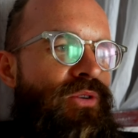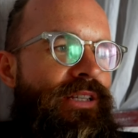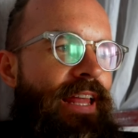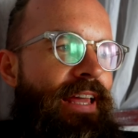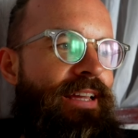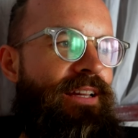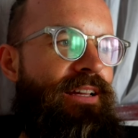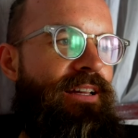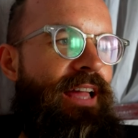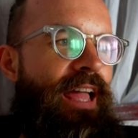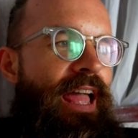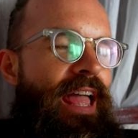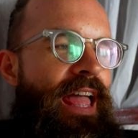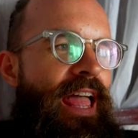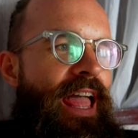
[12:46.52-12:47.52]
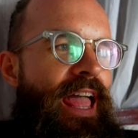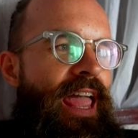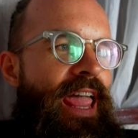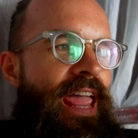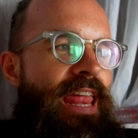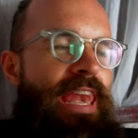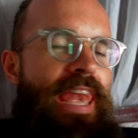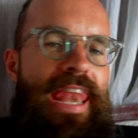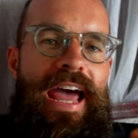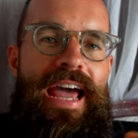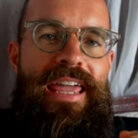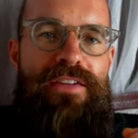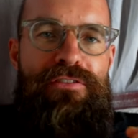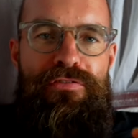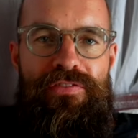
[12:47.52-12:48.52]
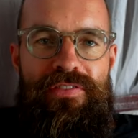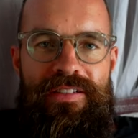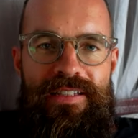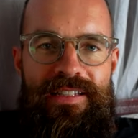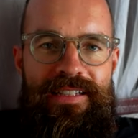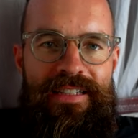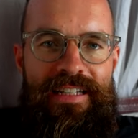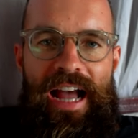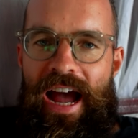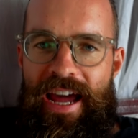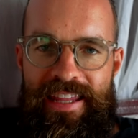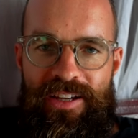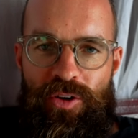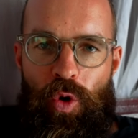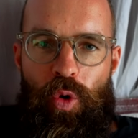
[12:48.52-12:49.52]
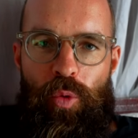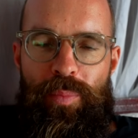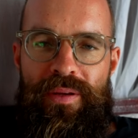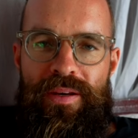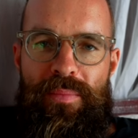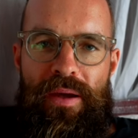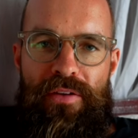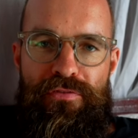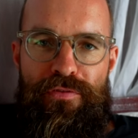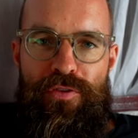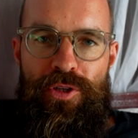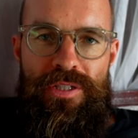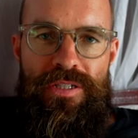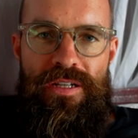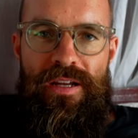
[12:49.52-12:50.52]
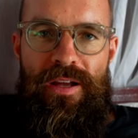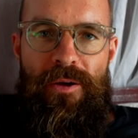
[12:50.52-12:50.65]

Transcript: like a knife cutting open my foot,